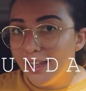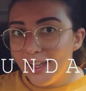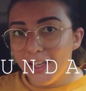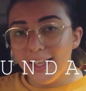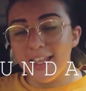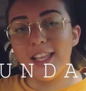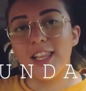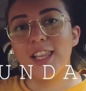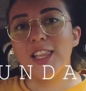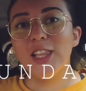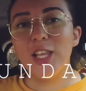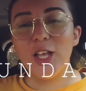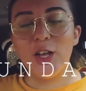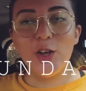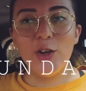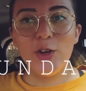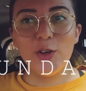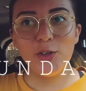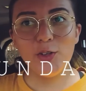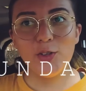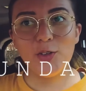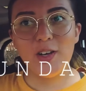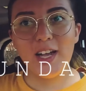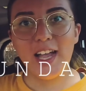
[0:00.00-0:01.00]

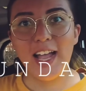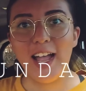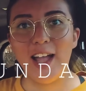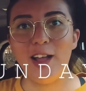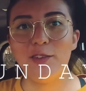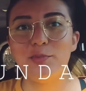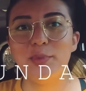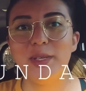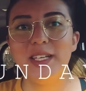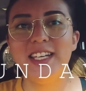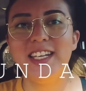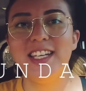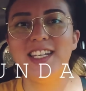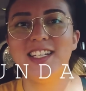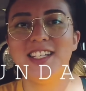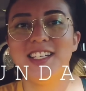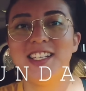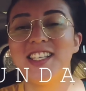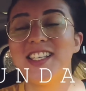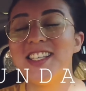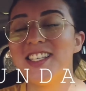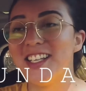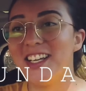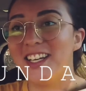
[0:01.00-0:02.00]
Hello, happy
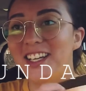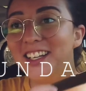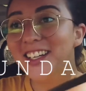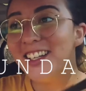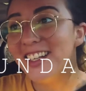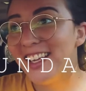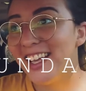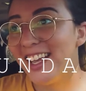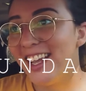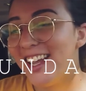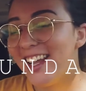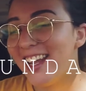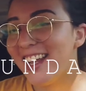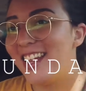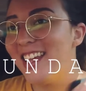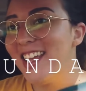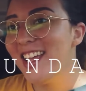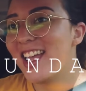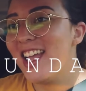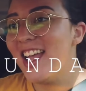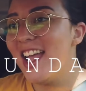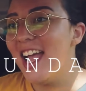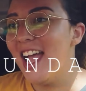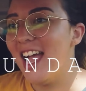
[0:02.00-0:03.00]
Sunday.
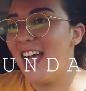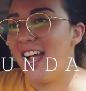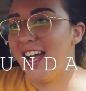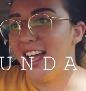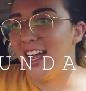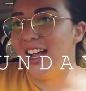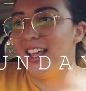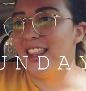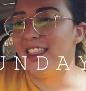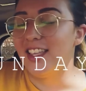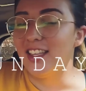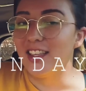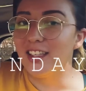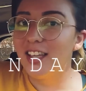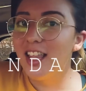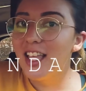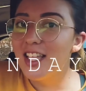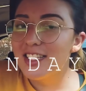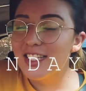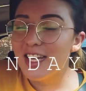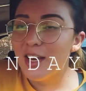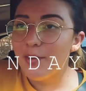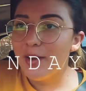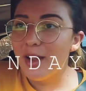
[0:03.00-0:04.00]
Uh, I think the
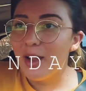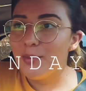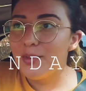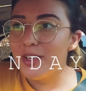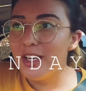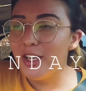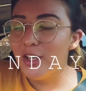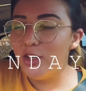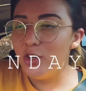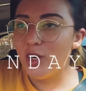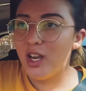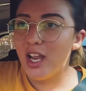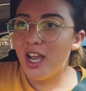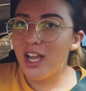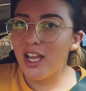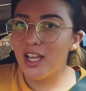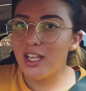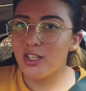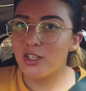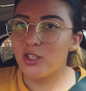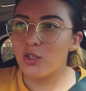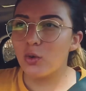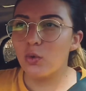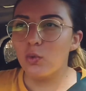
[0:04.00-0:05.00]
last time I updated you
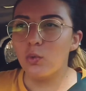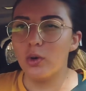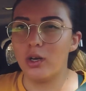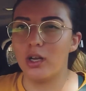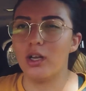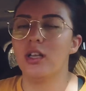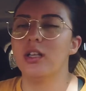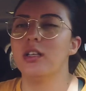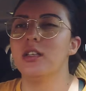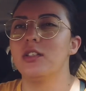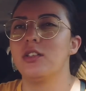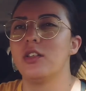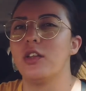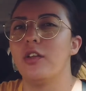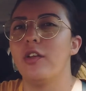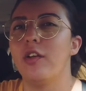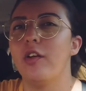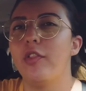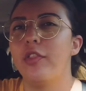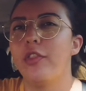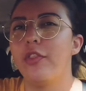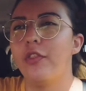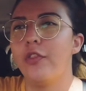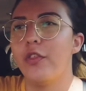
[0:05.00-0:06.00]
guys was
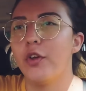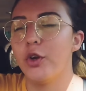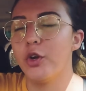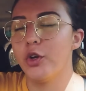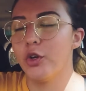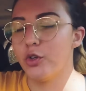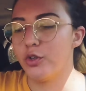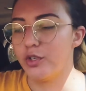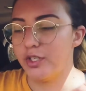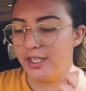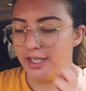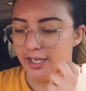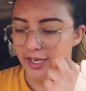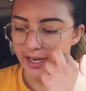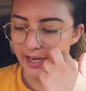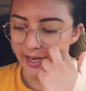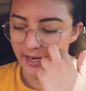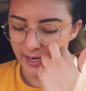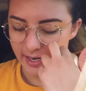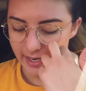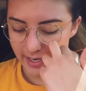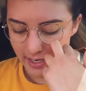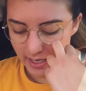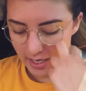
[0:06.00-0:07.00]

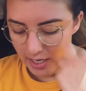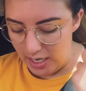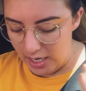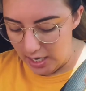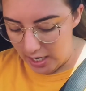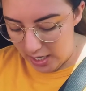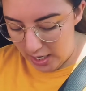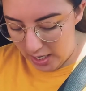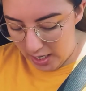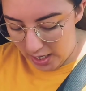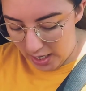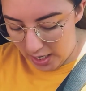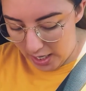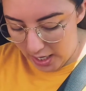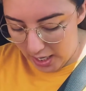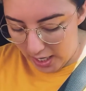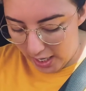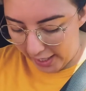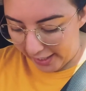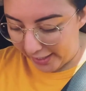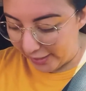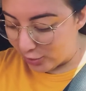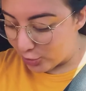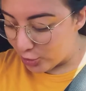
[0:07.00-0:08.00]
Thursday
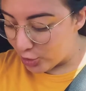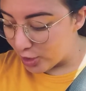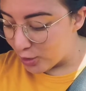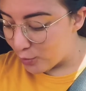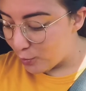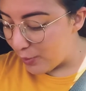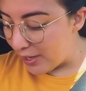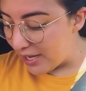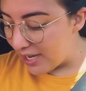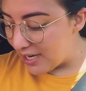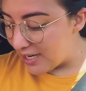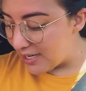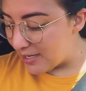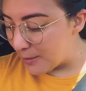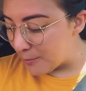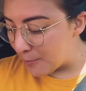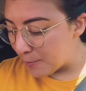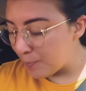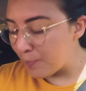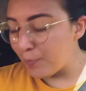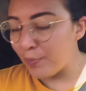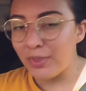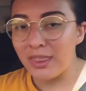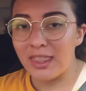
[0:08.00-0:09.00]
and it's just been
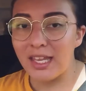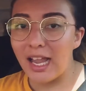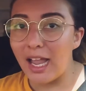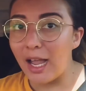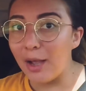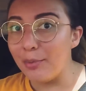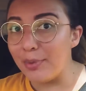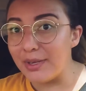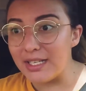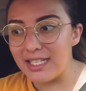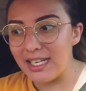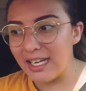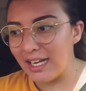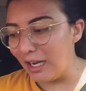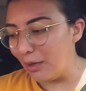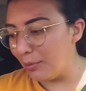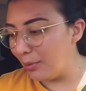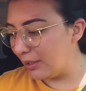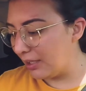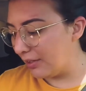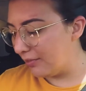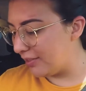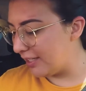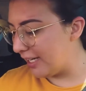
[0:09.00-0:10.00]
a busy
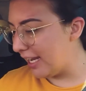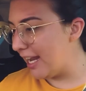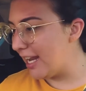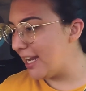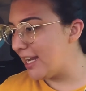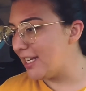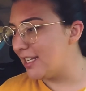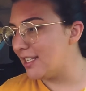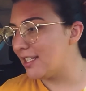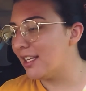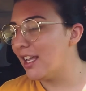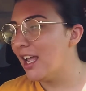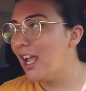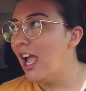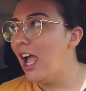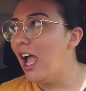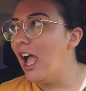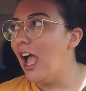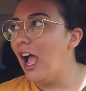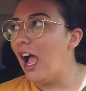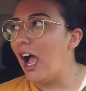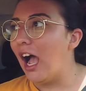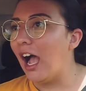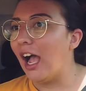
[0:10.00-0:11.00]
couple of days.
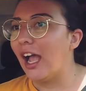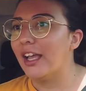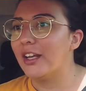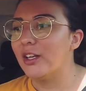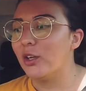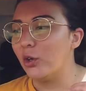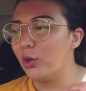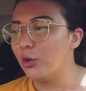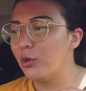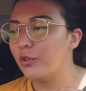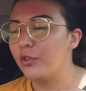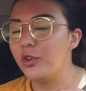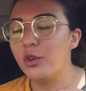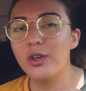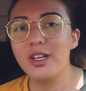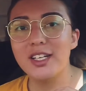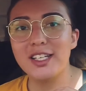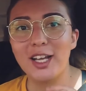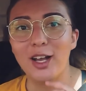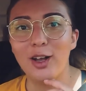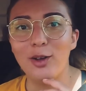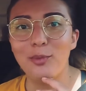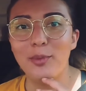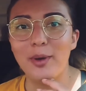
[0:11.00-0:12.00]
I don't know if you can
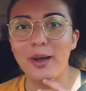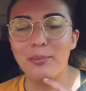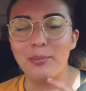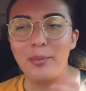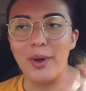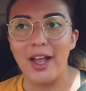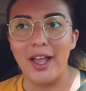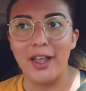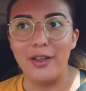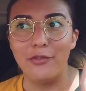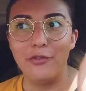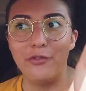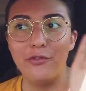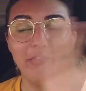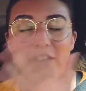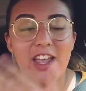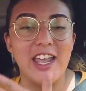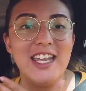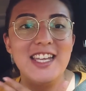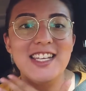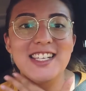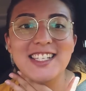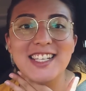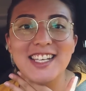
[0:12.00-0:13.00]
tell, but my
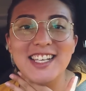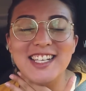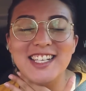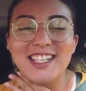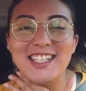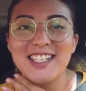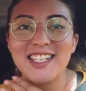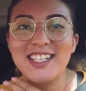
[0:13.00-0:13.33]
face is